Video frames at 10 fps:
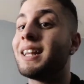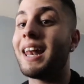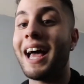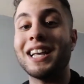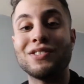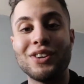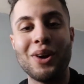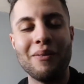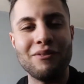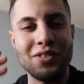is the last
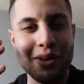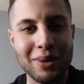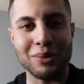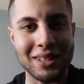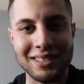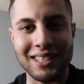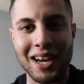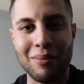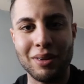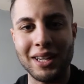video I'm filming with this
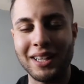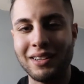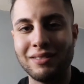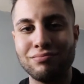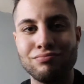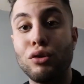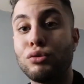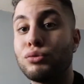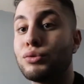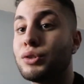camera, and
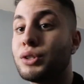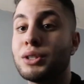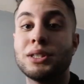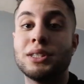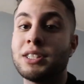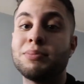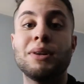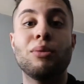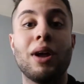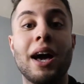it's
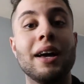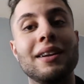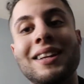been a ride.